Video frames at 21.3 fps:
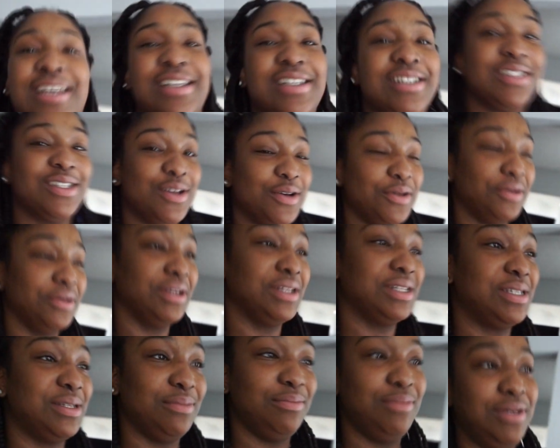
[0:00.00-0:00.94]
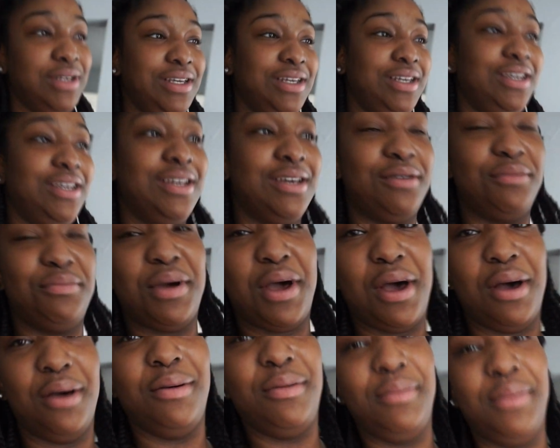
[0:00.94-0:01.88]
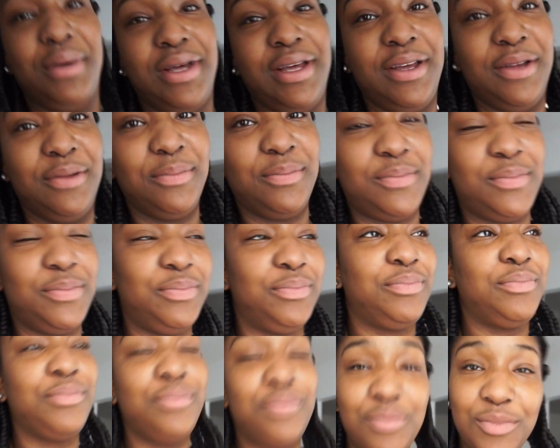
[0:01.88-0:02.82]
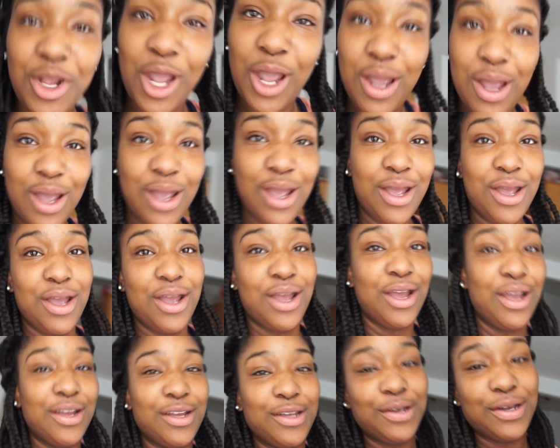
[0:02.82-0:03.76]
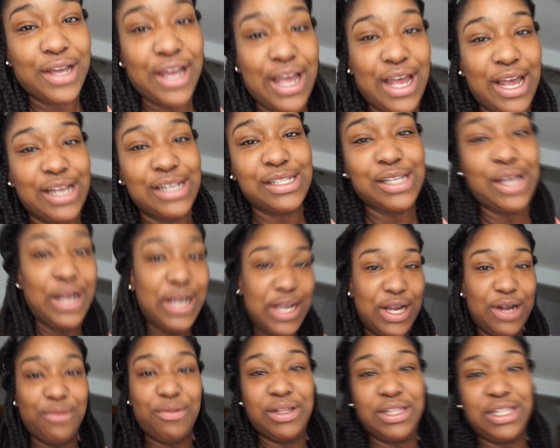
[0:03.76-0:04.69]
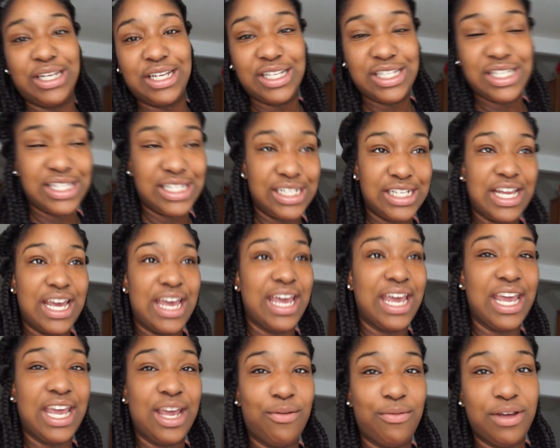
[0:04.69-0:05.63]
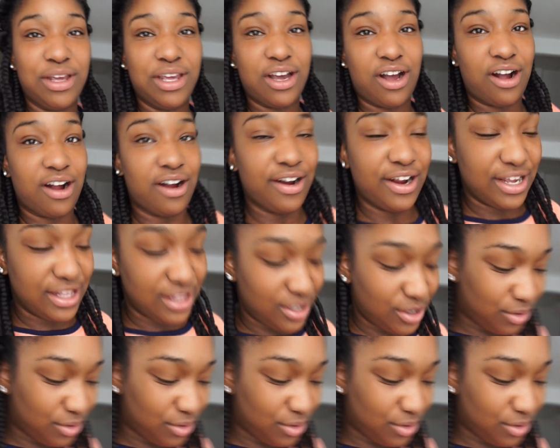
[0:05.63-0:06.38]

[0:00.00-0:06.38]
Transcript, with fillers: is going to be about, but you guys are here with us today. We are in